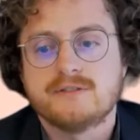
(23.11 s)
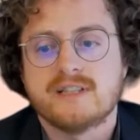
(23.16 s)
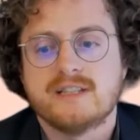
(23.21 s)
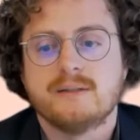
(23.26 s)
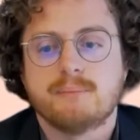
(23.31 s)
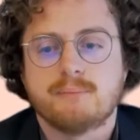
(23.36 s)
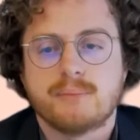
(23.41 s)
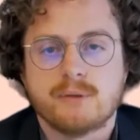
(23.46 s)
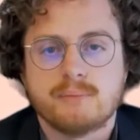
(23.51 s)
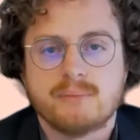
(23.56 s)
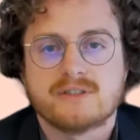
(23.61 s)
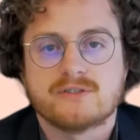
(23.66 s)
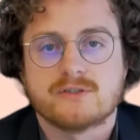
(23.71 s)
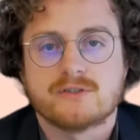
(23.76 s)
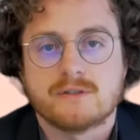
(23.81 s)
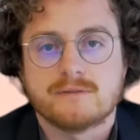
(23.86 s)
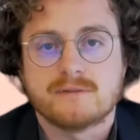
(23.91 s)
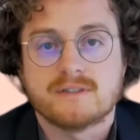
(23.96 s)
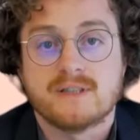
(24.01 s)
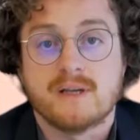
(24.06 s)
in the public
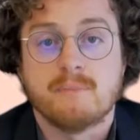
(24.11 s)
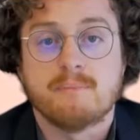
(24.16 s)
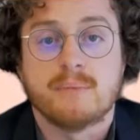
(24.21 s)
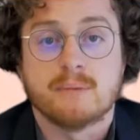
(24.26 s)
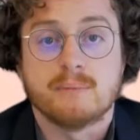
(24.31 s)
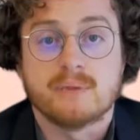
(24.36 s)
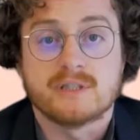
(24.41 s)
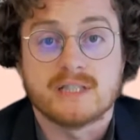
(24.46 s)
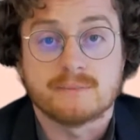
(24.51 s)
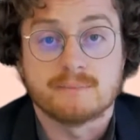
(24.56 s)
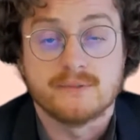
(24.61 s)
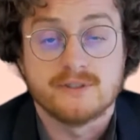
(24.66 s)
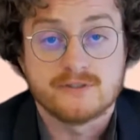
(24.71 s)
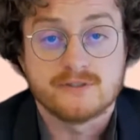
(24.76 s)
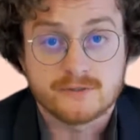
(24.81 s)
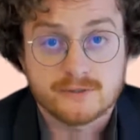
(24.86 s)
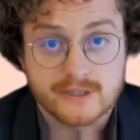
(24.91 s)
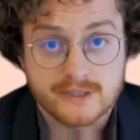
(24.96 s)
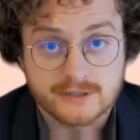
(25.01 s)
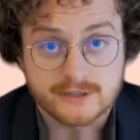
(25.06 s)
service and public
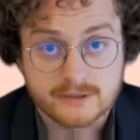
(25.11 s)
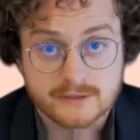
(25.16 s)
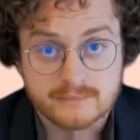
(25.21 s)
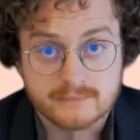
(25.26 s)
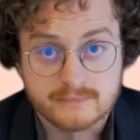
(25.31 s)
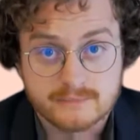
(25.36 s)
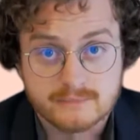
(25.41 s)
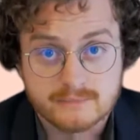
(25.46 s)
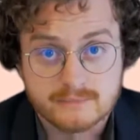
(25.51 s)
administration.